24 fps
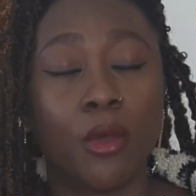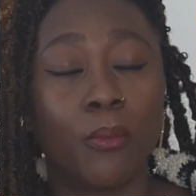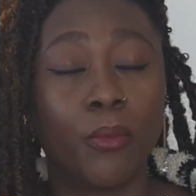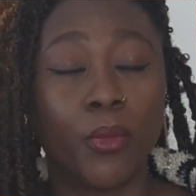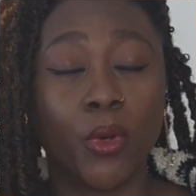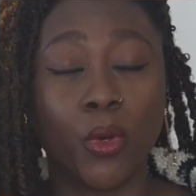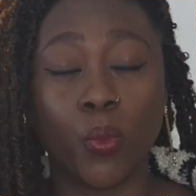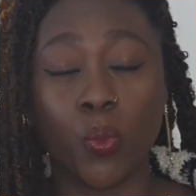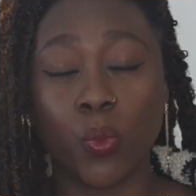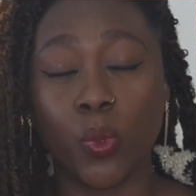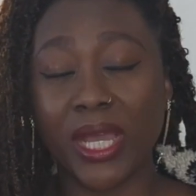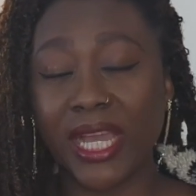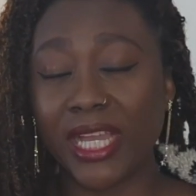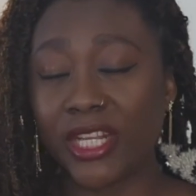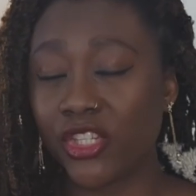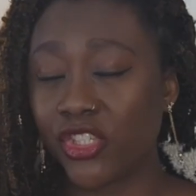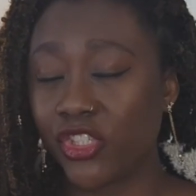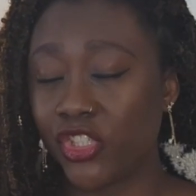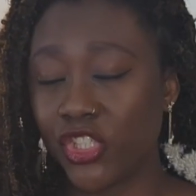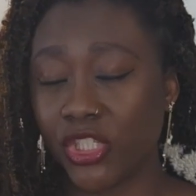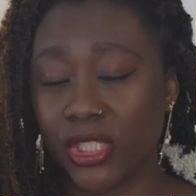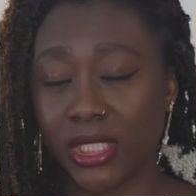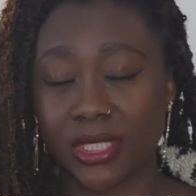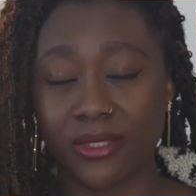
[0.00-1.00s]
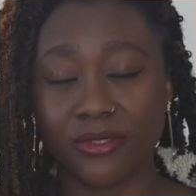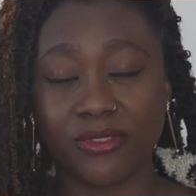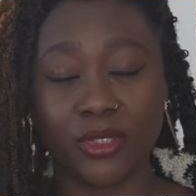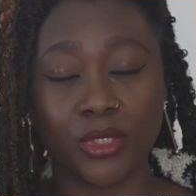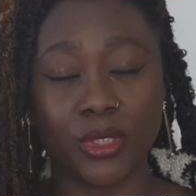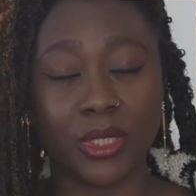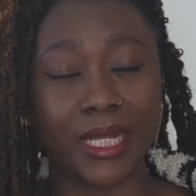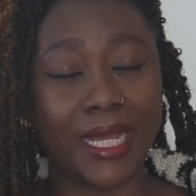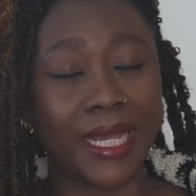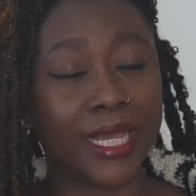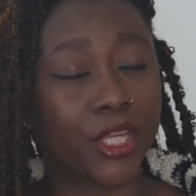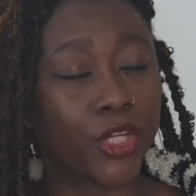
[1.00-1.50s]
But when you just feel
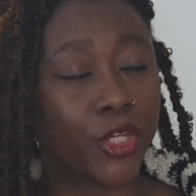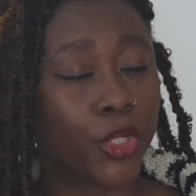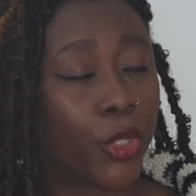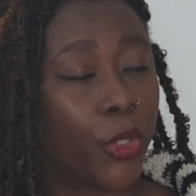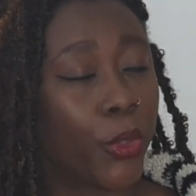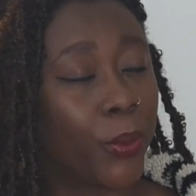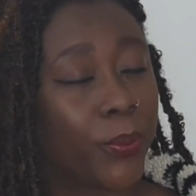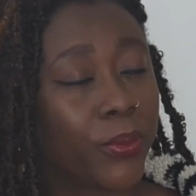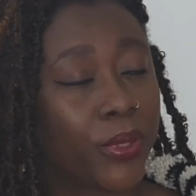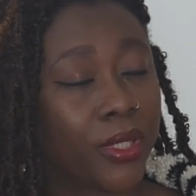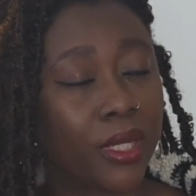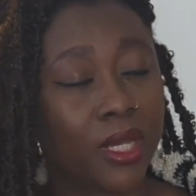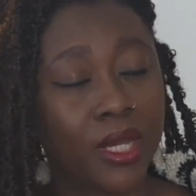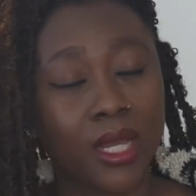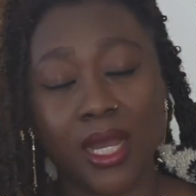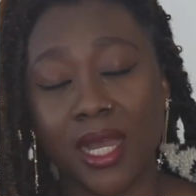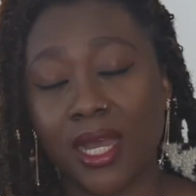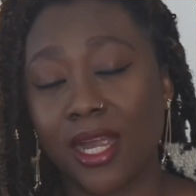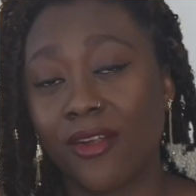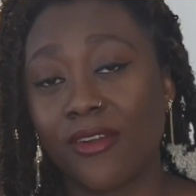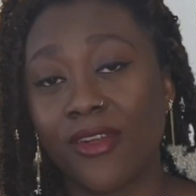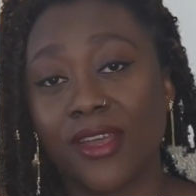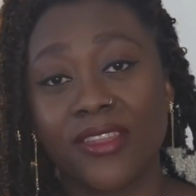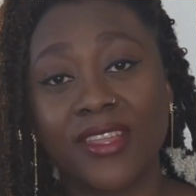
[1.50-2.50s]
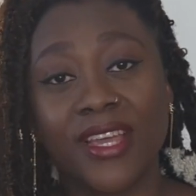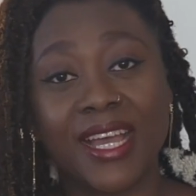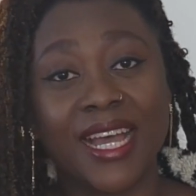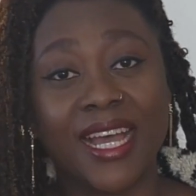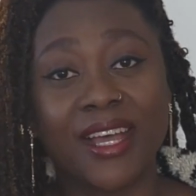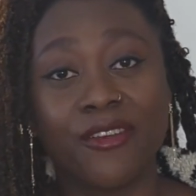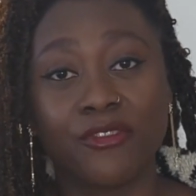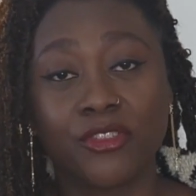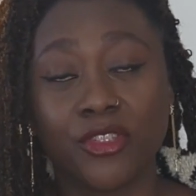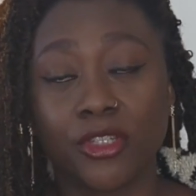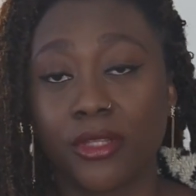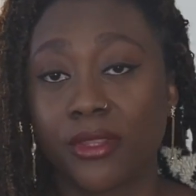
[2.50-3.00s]
like, nope, I'd rather
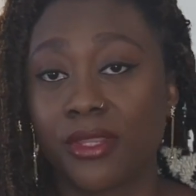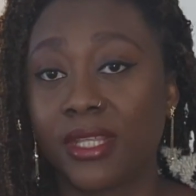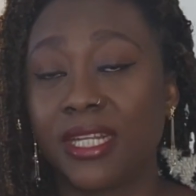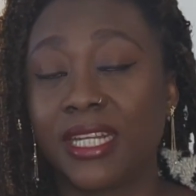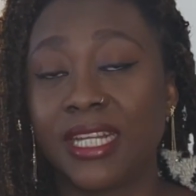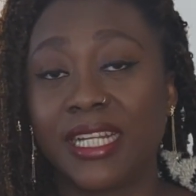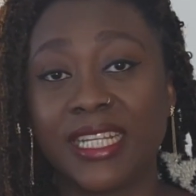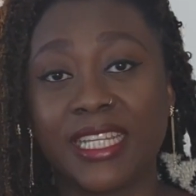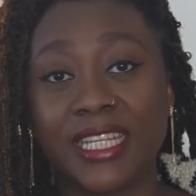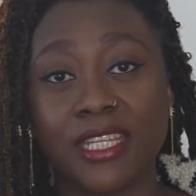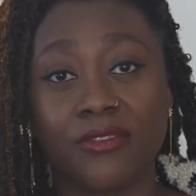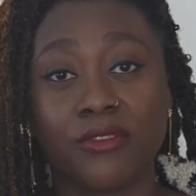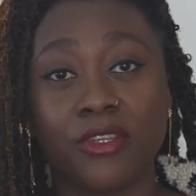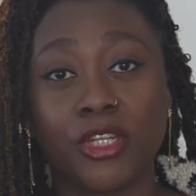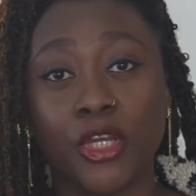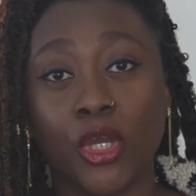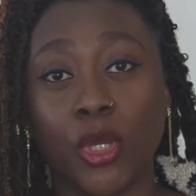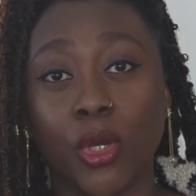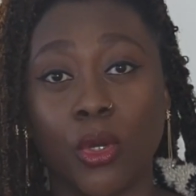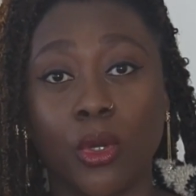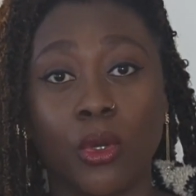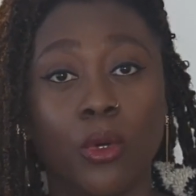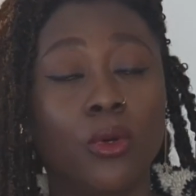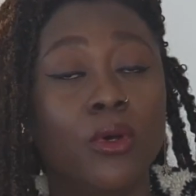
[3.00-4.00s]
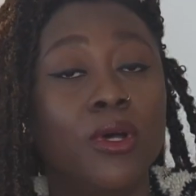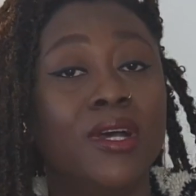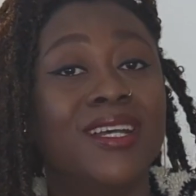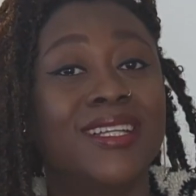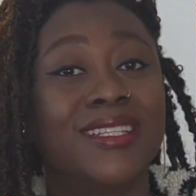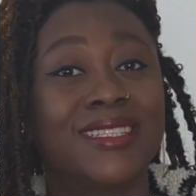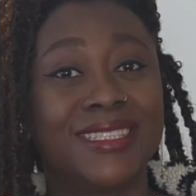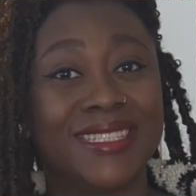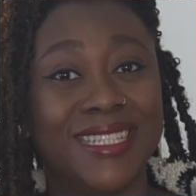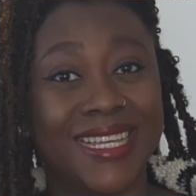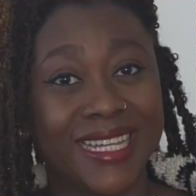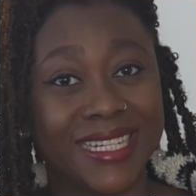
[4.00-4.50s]
have nothing and give it all,
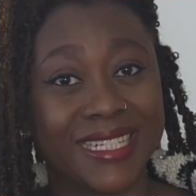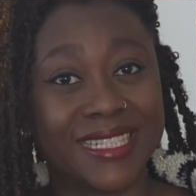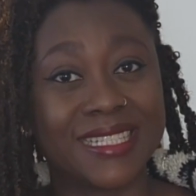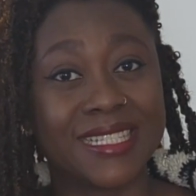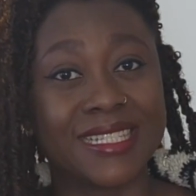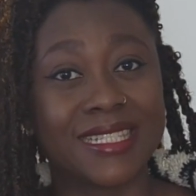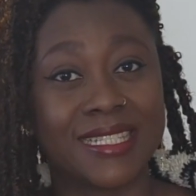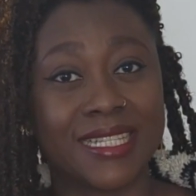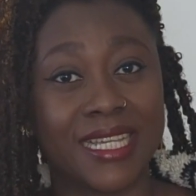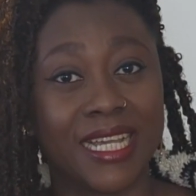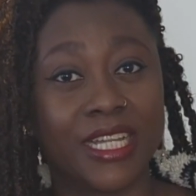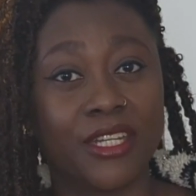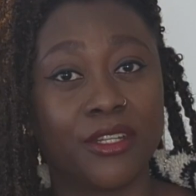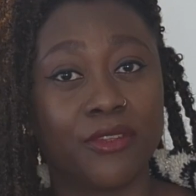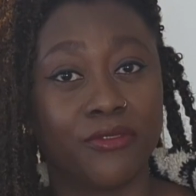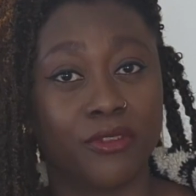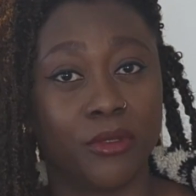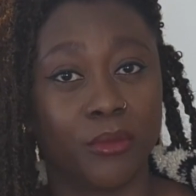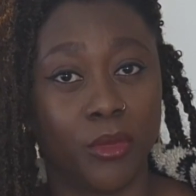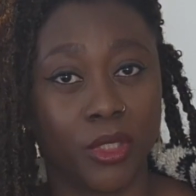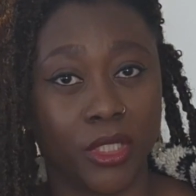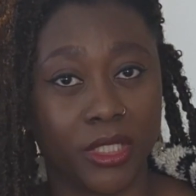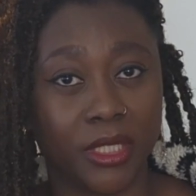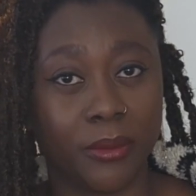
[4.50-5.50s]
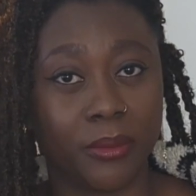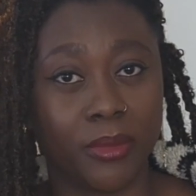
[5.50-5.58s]
that is a sign of a money